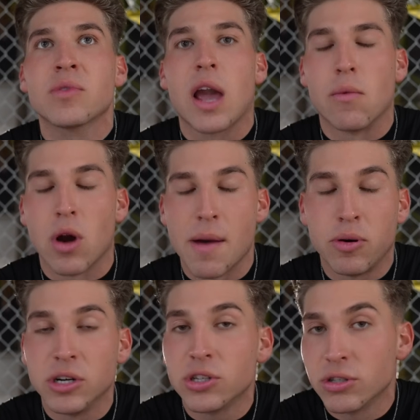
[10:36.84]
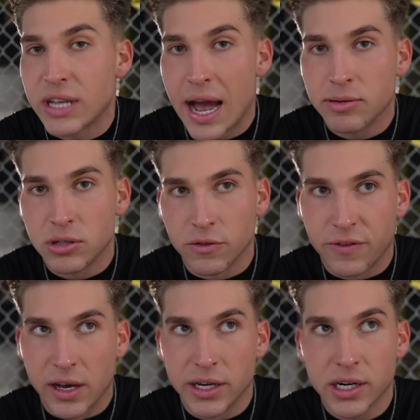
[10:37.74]
and where I push those to absolute
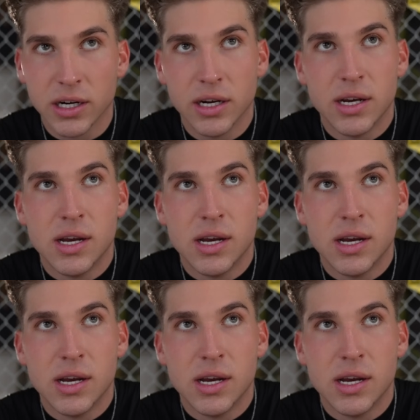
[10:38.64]
failure.